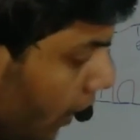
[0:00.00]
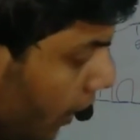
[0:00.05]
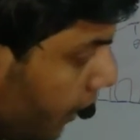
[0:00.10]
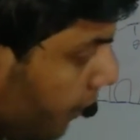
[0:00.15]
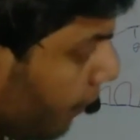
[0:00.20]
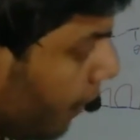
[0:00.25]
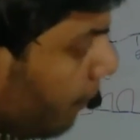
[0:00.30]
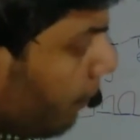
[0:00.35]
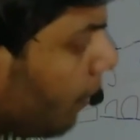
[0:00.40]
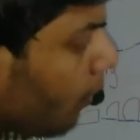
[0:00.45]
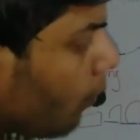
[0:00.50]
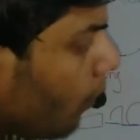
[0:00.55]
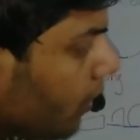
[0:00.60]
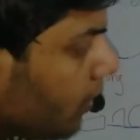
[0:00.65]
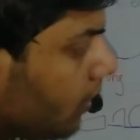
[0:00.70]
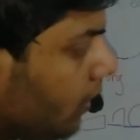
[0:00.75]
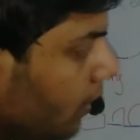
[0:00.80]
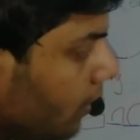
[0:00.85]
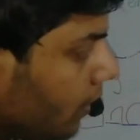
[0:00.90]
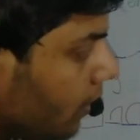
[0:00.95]
Remember
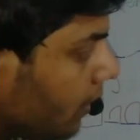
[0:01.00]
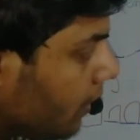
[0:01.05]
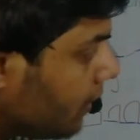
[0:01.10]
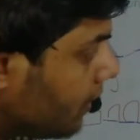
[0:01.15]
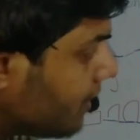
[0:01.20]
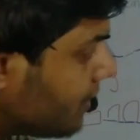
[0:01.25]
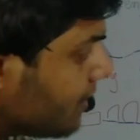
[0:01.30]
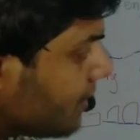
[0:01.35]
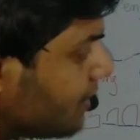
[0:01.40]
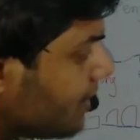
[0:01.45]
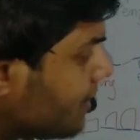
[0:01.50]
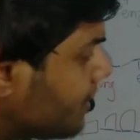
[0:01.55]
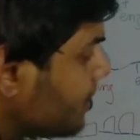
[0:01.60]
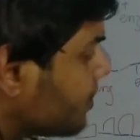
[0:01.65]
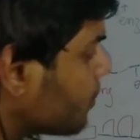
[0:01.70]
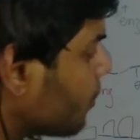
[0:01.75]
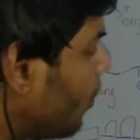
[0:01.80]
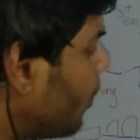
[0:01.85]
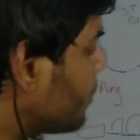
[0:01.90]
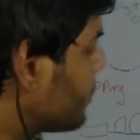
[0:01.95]
one thing, this
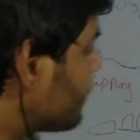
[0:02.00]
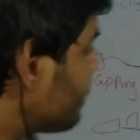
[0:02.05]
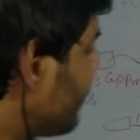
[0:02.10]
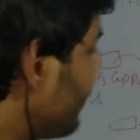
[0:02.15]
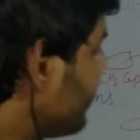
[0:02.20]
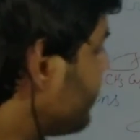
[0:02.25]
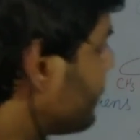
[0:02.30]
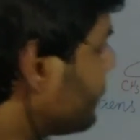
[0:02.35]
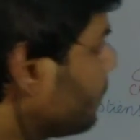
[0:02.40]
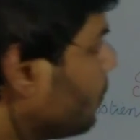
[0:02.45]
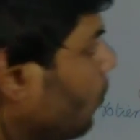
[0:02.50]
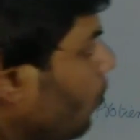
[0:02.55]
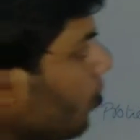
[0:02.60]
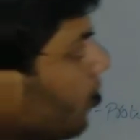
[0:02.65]
is called splicing,